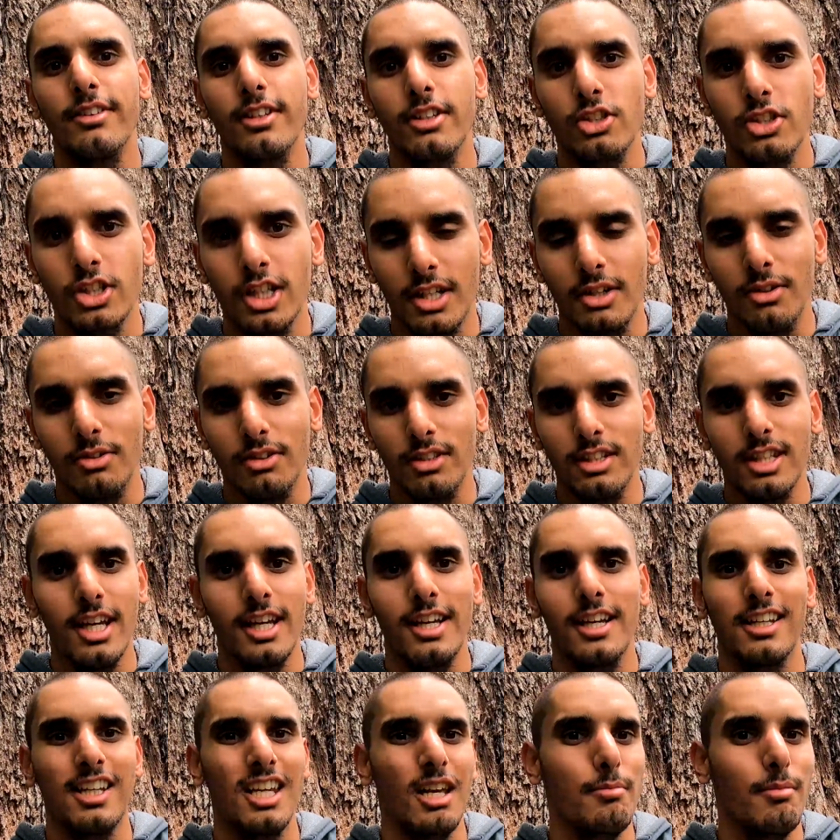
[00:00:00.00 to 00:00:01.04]
this channel.
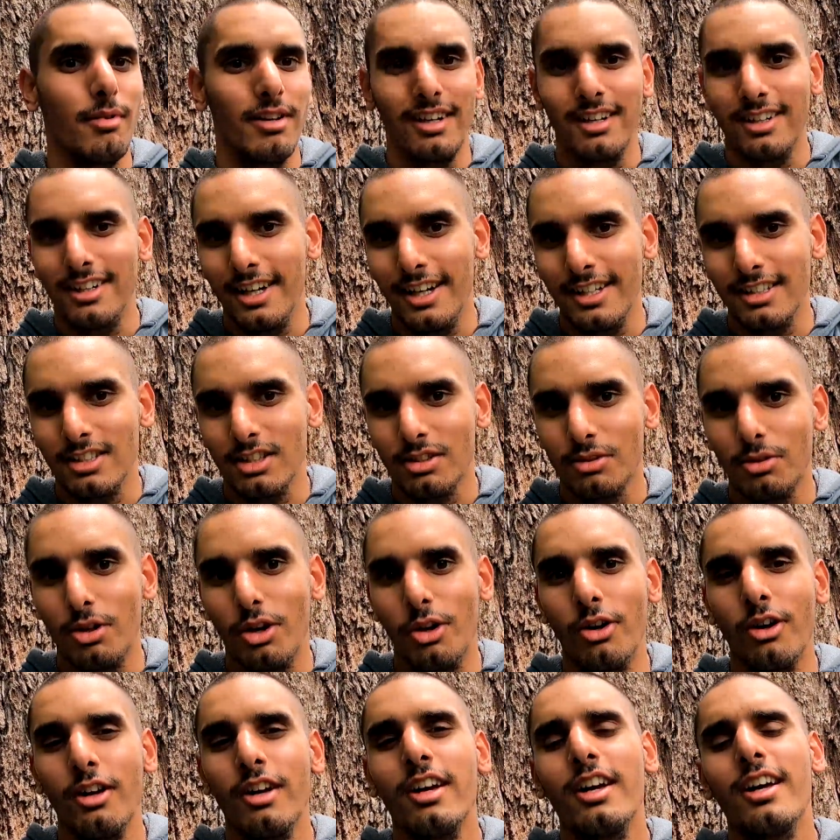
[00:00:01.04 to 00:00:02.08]
Yeah, get monetized, grow.